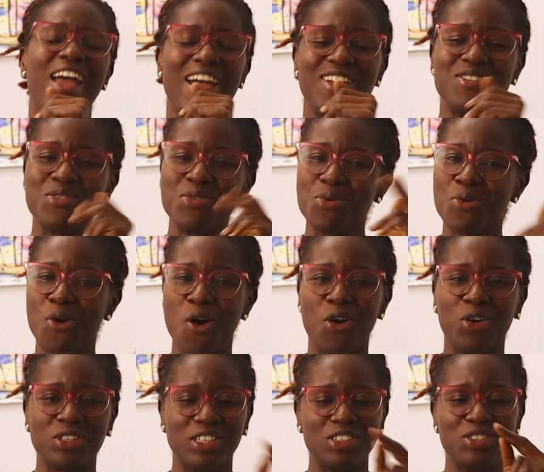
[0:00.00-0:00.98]
and know
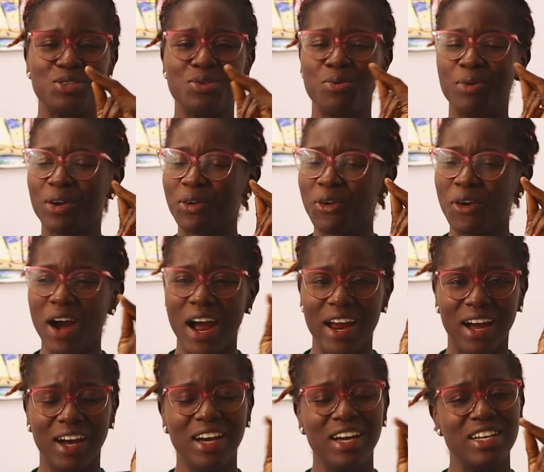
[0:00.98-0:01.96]
all that you
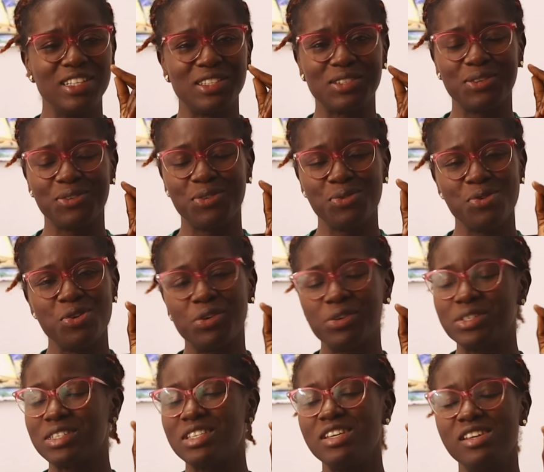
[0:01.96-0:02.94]
require to do your
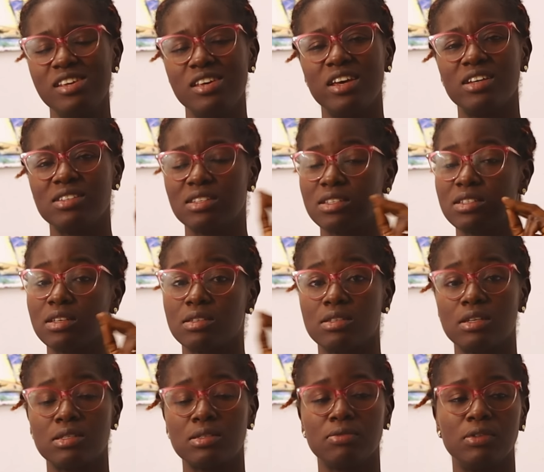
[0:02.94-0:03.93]
CES
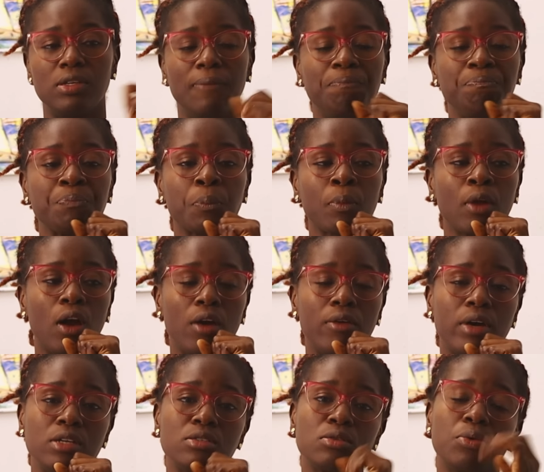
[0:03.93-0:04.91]
successfully.
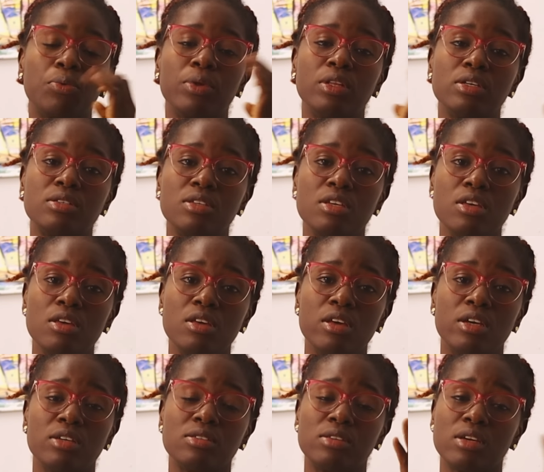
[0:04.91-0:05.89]
Alright, so with the
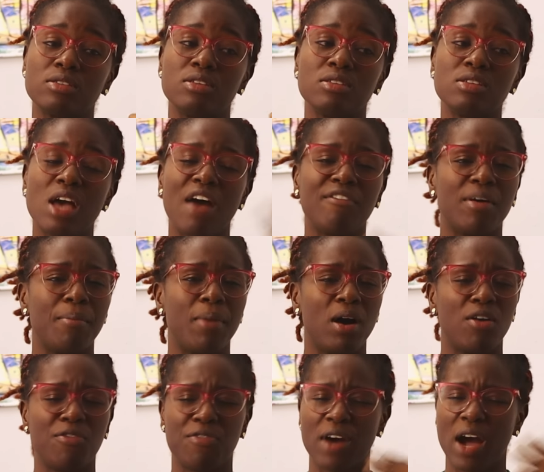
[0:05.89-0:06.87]
CES, Texas have
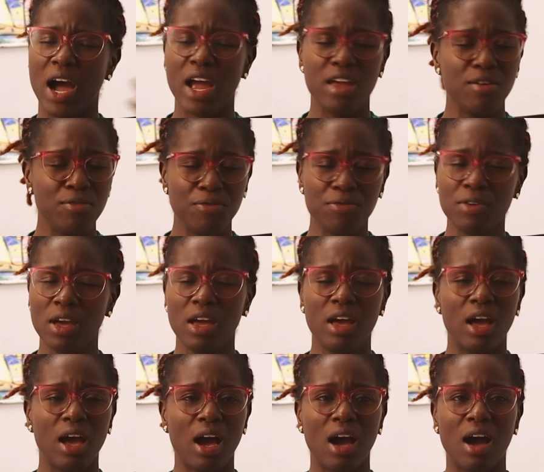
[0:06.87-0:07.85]
about 5
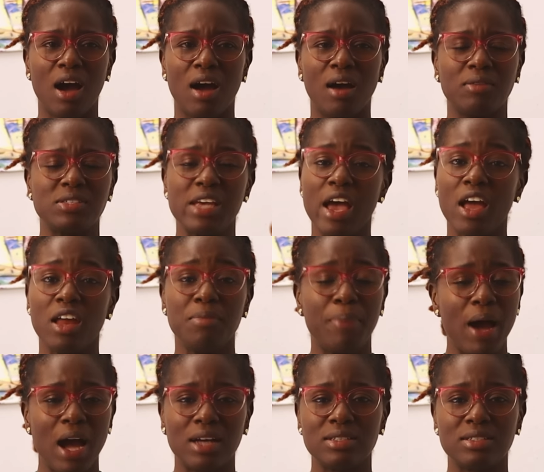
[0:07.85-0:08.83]
third
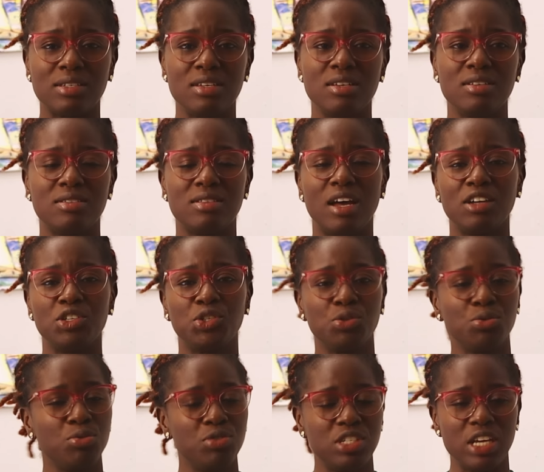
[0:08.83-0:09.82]
parties that
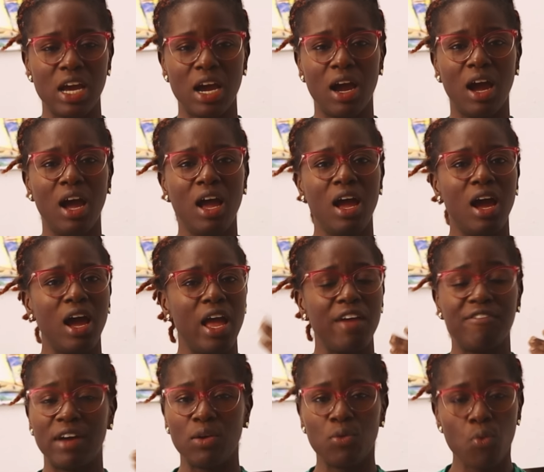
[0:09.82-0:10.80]
do their
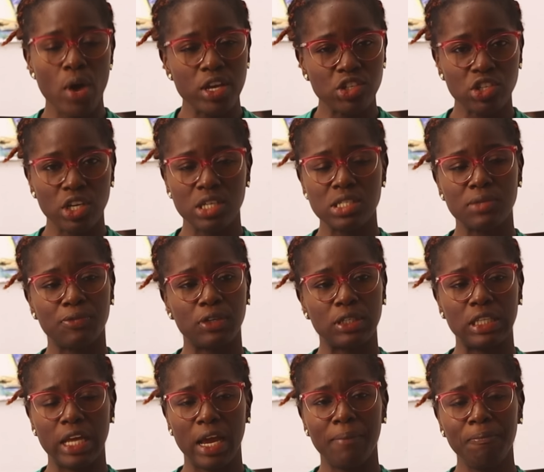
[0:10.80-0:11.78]
evaluations for
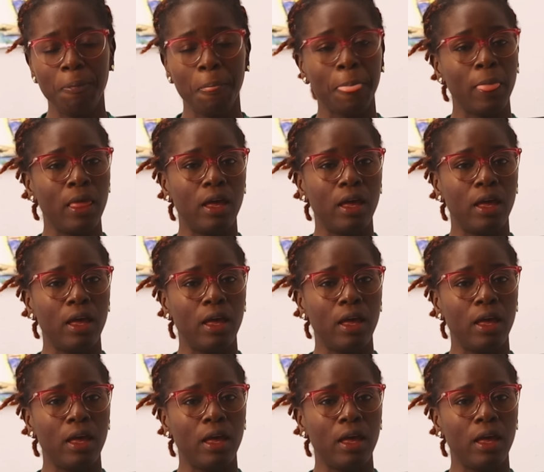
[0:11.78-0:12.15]
them.